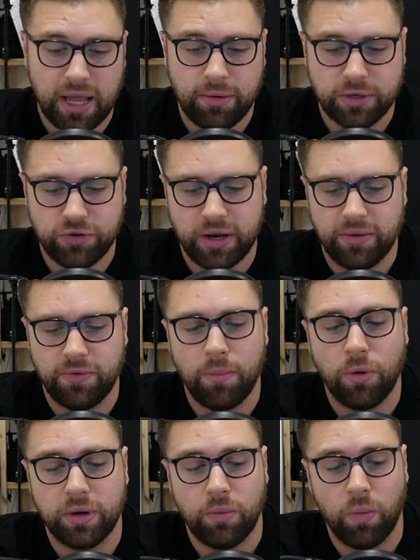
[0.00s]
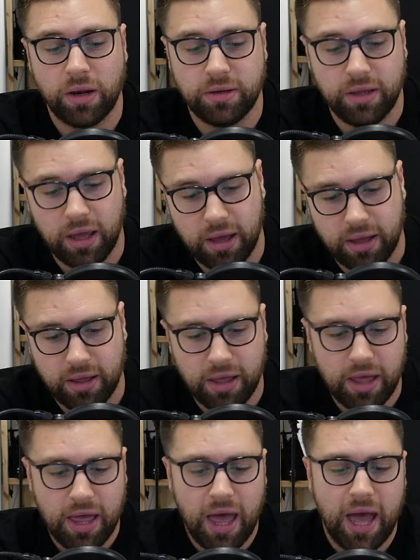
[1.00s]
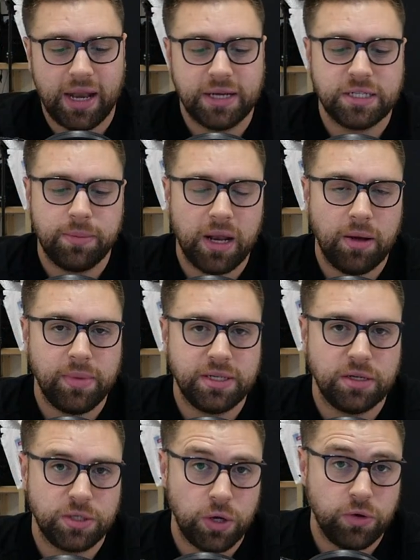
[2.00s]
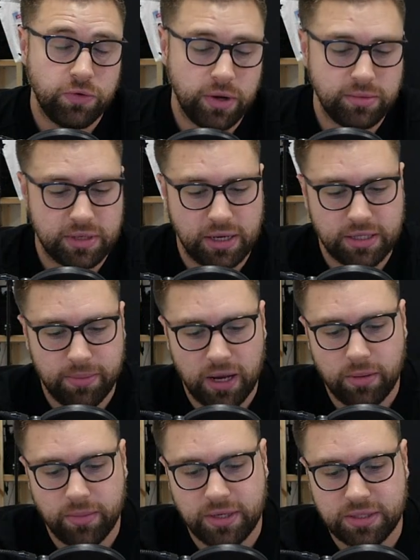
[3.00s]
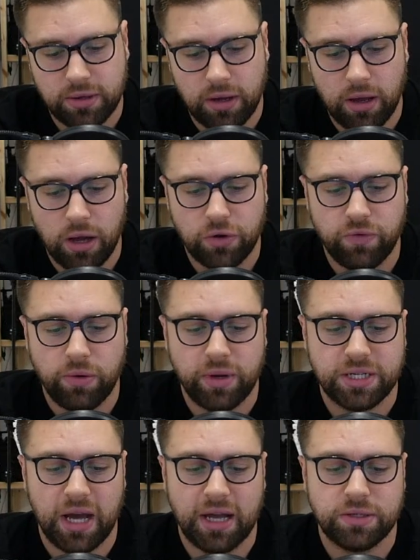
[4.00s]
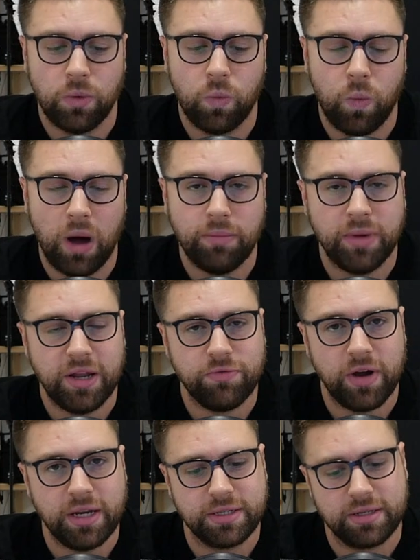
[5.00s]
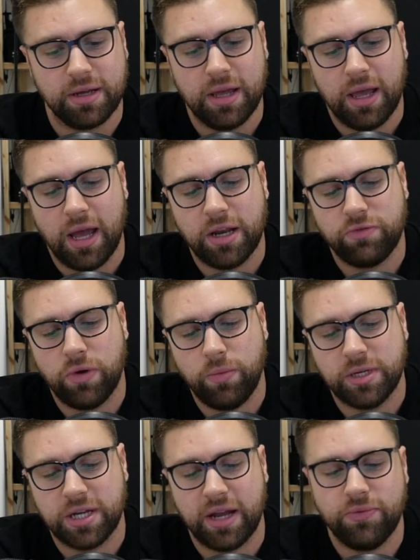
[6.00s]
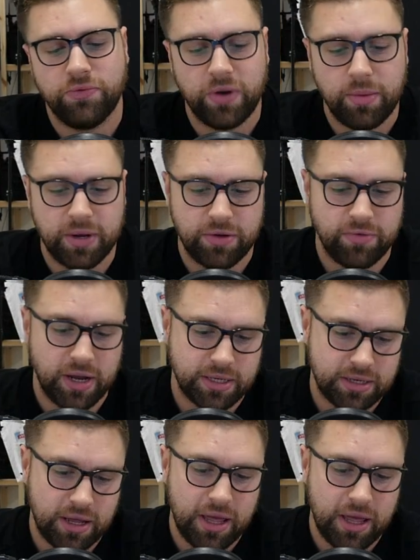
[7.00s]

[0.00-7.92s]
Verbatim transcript: They were training for more than 1 year. And they split them into 2 groups. They split them into a group which had 1 minute rest and a group which had 3 minute rest.